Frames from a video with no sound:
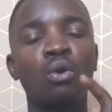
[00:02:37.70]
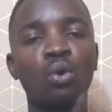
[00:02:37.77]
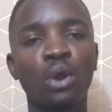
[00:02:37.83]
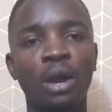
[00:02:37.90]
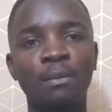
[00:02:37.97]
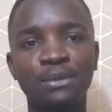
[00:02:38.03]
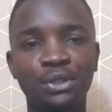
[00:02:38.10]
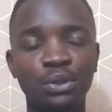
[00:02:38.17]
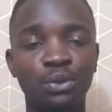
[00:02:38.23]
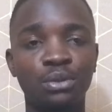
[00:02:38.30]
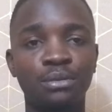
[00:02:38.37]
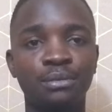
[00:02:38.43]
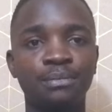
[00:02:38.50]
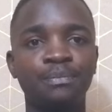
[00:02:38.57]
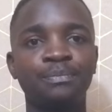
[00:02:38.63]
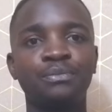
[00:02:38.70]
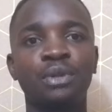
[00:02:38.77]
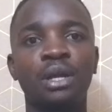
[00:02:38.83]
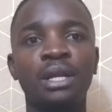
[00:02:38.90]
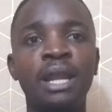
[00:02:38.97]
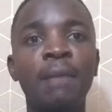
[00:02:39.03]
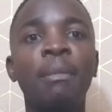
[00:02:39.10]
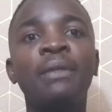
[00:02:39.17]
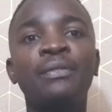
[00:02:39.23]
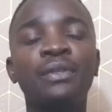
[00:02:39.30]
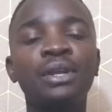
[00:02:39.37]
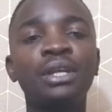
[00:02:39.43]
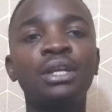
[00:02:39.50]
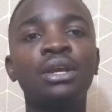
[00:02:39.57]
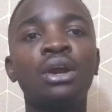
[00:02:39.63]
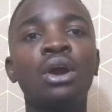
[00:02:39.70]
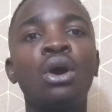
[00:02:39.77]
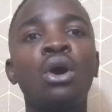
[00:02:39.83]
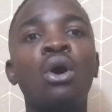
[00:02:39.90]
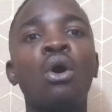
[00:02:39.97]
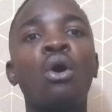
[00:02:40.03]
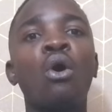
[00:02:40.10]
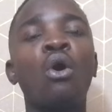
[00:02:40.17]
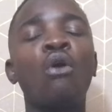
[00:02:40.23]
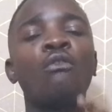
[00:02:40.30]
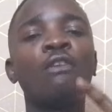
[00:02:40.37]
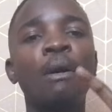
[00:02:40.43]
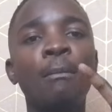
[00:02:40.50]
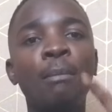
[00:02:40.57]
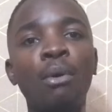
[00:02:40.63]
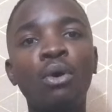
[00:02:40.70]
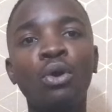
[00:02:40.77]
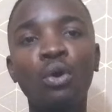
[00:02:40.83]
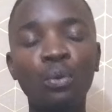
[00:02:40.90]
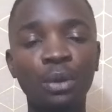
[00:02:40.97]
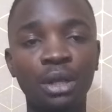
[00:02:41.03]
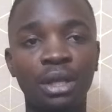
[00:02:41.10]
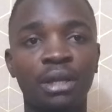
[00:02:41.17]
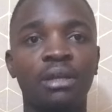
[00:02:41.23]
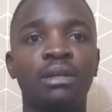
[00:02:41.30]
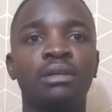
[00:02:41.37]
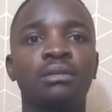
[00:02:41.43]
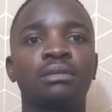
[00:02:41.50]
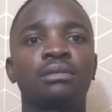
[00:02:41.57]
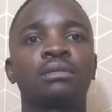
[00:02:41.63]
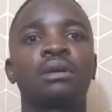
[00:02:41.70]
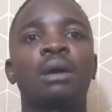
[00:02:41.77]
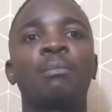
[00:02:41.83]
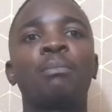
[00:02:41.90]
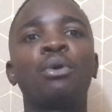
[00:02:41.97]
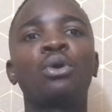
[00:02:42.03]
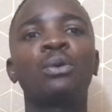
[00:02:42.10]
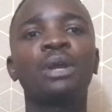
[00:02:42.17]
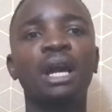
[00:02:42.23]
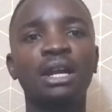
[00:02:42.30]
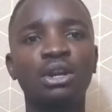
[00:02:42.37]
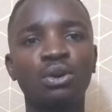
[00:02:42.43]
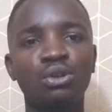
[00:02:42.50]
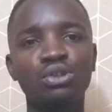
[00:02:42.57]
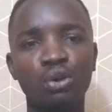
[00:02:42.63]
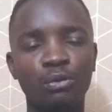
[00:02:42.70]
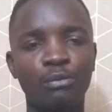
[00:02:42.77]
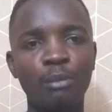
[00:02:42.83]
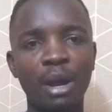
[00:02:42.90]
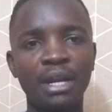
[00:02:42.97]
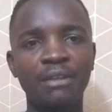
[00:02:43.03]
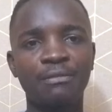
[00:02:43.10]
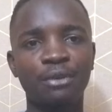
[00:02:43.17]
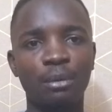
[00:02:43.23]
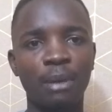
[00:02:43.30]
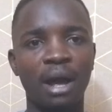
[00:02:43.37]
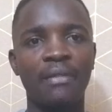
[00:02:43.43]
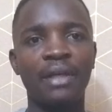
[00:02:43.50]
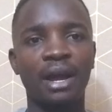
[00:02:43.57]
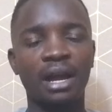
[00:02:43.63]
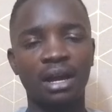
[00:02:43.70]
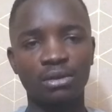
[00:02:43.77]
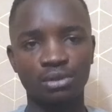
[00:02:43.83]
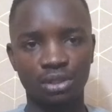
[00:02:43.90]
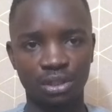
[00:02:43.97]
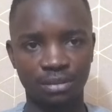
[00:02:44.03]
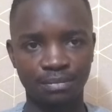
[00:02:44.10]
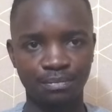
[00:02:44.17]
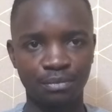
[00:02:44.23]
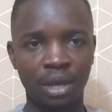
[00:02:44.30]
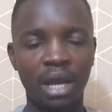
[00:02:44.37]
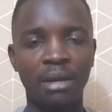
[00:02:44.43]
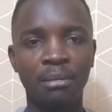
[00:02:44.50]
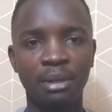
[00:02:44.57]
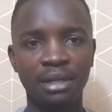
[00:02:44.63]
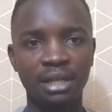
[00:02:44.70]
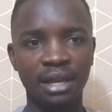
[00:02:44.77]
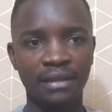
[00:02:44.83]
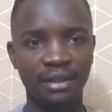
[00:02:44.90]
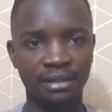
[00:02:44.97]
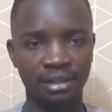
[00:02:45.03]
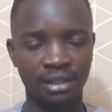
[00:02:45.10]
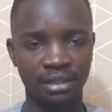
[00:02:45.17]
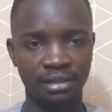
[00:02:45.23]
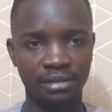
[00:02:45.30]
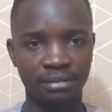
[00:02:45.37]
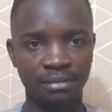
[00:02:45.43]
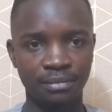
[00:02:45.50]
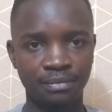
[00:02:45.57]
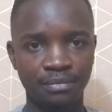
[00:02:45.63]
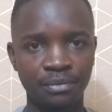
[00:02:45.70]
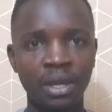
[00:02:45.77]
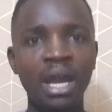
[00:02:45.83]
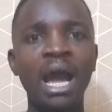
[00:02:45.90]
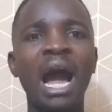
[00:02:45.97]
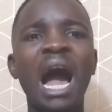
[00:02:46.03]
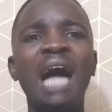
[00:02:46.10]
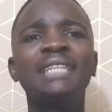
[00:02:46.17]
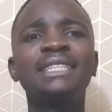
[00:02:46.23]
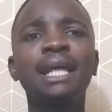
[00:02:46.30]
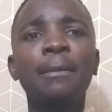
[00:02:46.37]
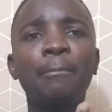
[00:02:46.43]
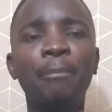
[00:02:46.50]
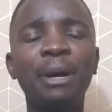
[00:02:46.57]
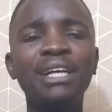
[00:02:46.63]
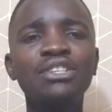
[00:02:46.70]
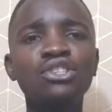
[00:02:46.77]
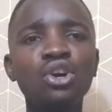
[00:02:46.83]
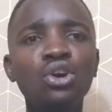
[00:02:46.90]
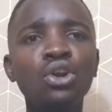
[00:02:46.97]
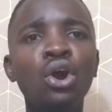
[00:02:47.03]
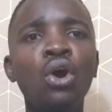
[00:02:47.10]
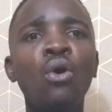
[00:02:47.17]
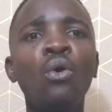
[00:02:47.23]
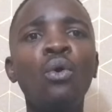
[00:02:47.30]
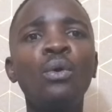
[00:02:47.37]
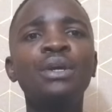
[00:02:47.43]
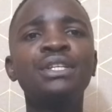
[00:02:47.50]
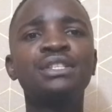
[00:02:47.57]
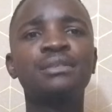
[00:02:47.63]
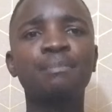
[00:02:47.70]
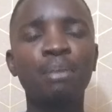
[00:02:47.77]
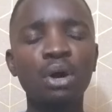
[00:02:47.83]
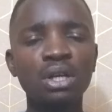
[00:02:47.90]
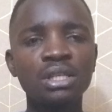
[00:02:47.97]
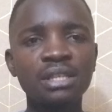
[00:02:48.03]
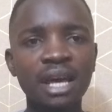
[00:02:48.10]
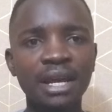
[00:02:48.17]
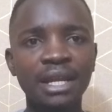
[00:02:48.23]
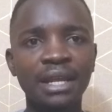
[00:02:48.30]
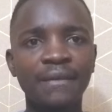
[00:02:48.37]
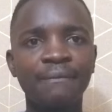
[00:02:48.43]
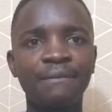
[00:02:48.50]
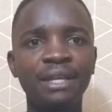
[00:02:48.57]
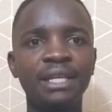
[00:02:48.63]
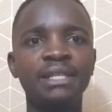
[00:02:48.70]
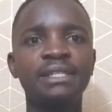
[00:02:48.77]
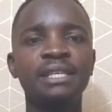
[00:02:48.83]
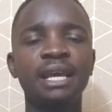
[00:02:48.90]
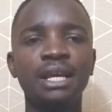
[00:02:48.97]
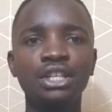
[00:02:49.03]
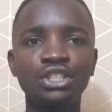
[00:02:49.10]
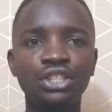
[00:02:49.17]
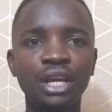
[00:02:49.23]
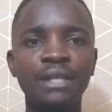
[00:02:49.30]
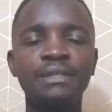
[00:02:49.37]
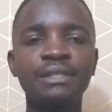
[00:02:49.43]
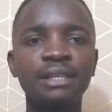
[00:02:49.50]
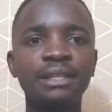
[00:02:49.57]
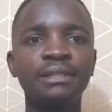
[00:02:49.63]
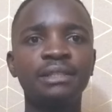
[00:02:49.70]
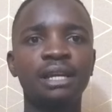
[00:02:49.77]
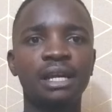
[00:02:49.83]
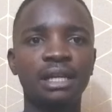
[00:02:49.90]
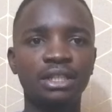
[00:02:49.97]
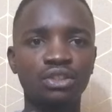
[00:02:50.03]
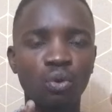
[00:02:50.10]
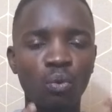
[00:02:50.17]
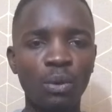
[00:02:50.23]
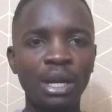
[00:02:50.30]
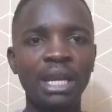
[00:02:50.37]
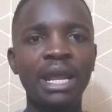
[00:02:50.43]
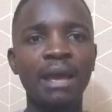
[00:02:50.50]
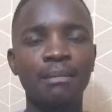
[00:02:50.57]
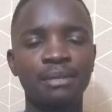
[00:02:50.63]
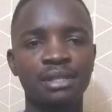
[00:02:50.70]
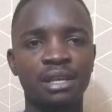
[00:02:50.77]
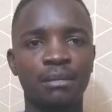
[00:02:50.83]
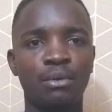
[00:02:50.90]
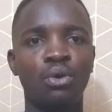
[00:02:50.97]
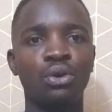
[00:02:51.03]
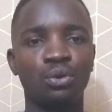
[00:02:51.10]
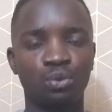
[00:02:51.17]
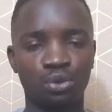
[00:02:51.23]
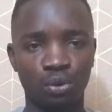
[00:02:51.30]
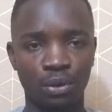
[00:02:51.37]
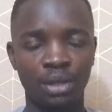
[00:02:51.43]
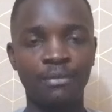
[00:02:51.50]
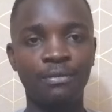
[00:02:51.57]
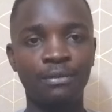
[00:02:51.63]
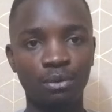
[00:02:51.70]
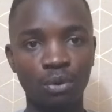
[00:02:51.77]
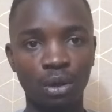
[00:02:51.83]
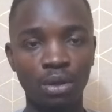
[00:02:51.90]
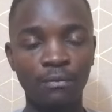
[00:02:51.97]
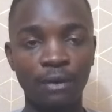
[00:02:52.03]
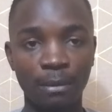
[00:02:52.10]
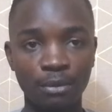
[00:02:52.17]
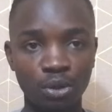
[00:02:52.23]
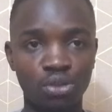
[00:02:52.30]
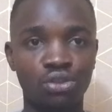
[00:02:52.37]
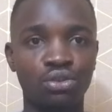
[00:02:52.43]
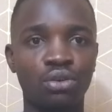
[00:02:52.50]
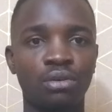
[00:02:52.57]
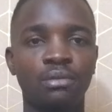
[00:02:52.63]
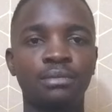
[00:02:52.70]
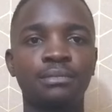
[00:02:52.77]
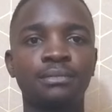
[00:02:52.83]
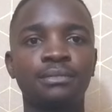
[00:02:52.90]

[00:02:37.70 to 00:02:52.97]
corruption. Number three, overborrowing. Borrowing a lot of money from other country and many other things. And the person who is sponsoring these Gen Zs is William Samoei Ruto, if I'm not wrong.